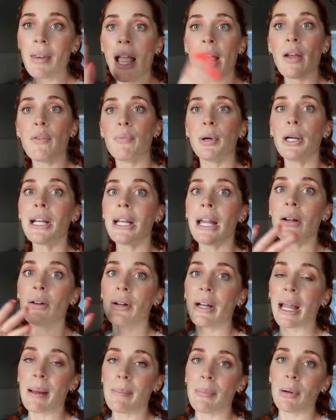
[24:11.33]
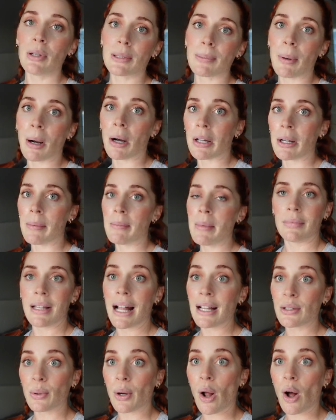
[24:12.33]
I have prenatal and postpartum.
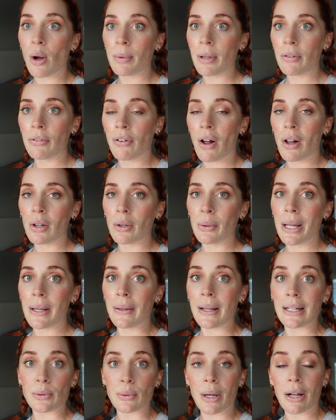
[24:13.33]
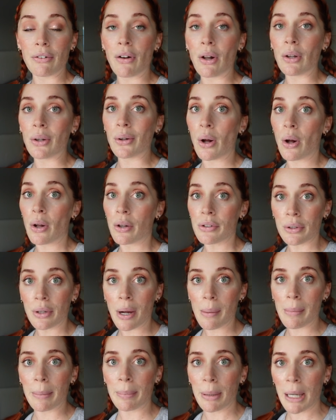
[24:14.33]
That's what I'll be following. That's what I followed all
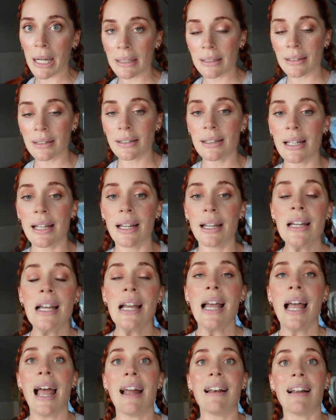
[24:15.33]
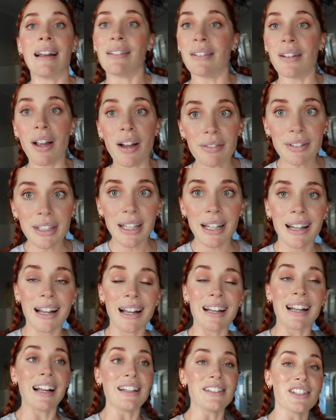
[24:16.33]
throughout my pregnancy and I loved it
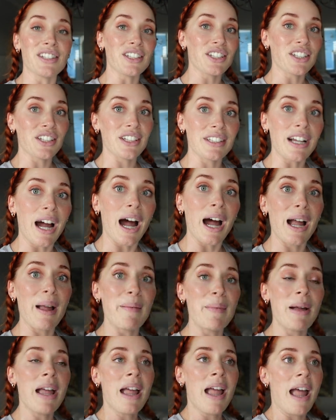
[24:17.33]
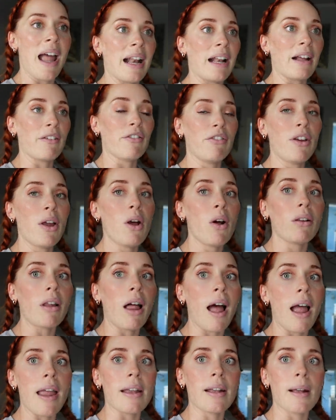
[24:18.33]
and I had such a good time and I feel
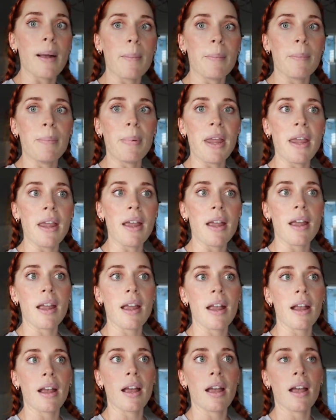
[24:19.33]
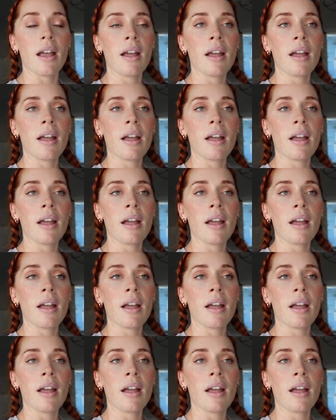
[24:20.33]
like being